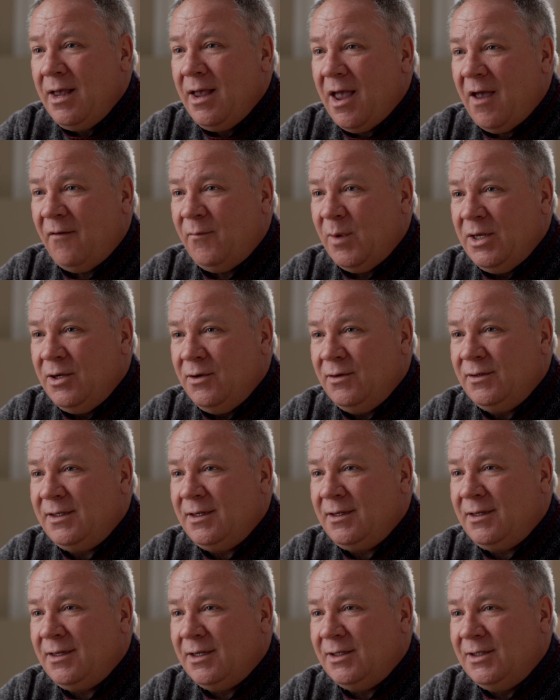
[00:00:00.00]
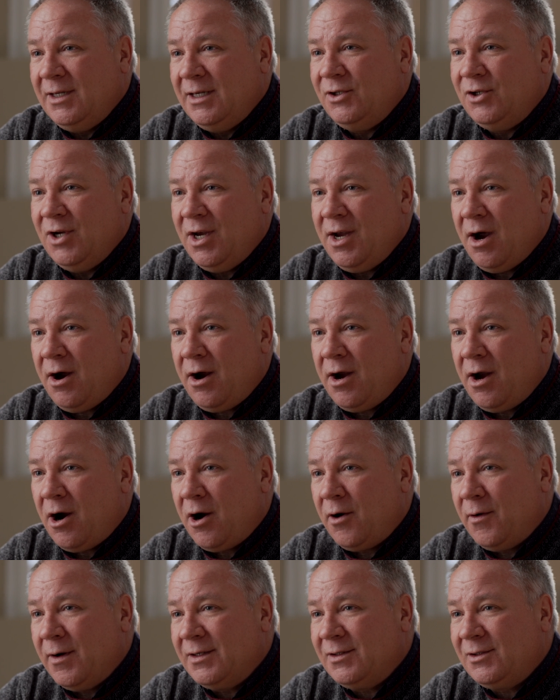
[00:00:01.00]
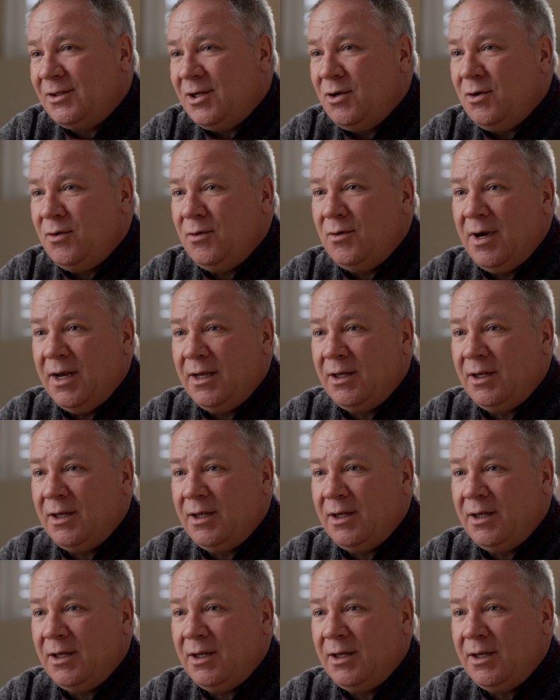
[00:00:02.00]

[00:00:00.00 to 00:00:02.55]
have been using the DJI RS2